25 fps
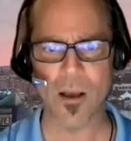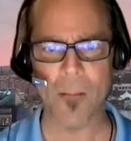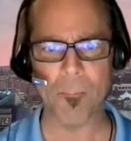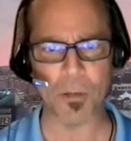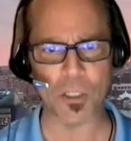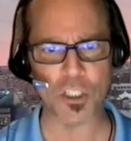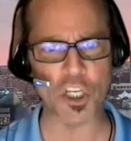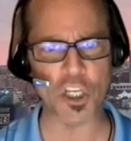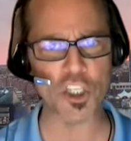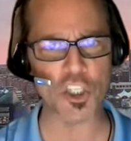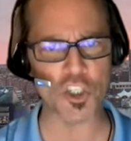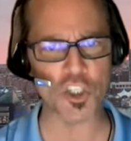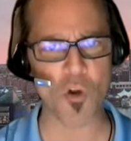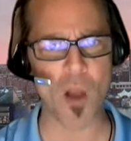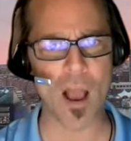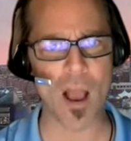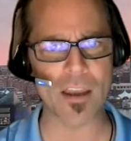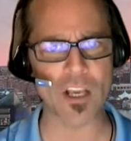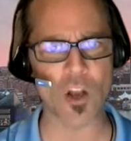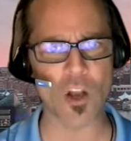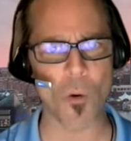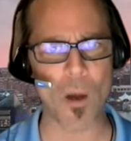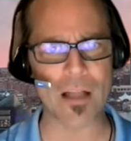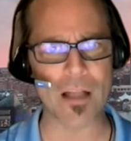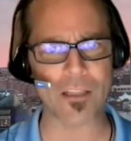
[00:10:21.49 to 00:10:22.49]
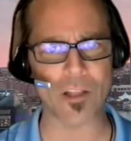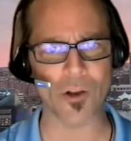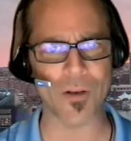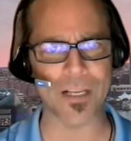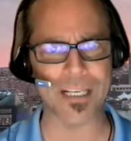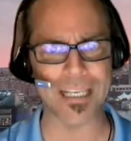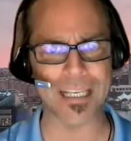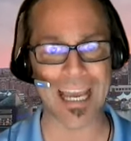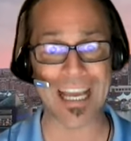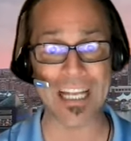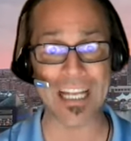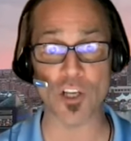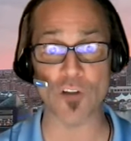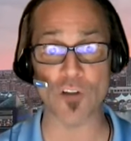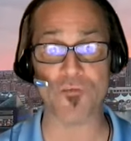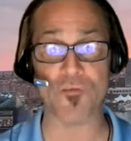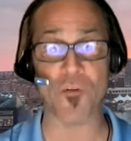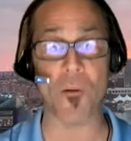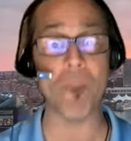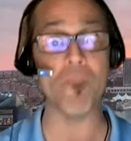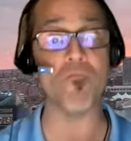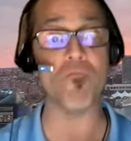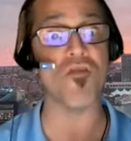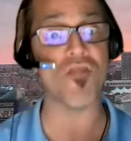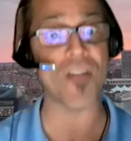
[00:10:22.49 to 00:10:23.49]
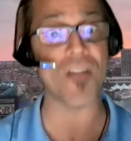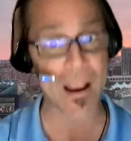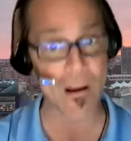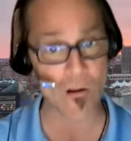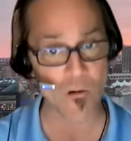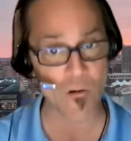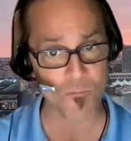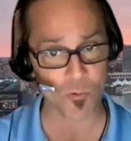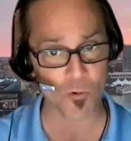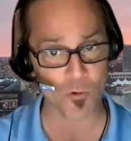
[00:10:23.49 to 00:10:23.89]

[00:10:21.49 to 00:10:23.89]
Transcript: But just trying to go out there and gauge it from their